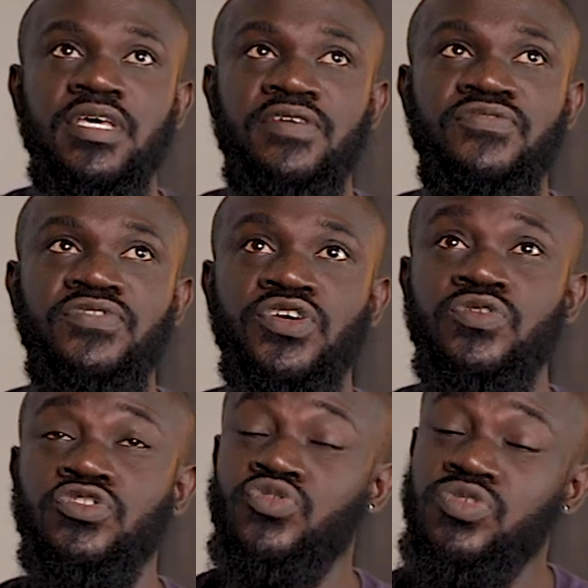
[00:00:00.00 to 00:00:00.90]
If they
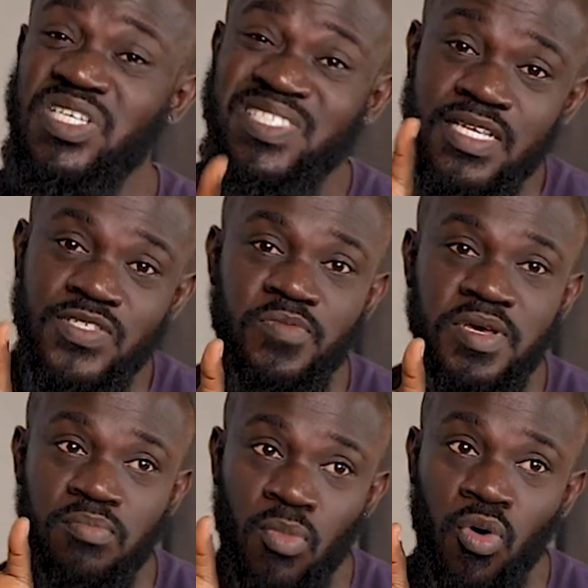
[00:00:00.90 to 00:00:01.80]
could do just a little
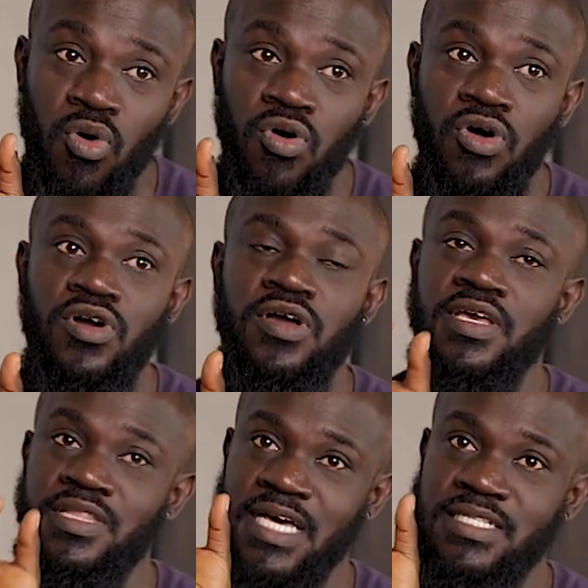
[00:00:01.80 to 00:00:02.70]
bit more
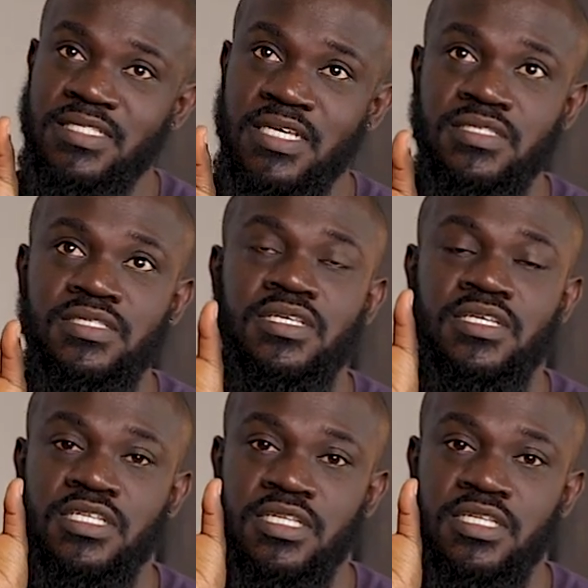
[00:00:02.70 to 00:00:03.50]
in that sense,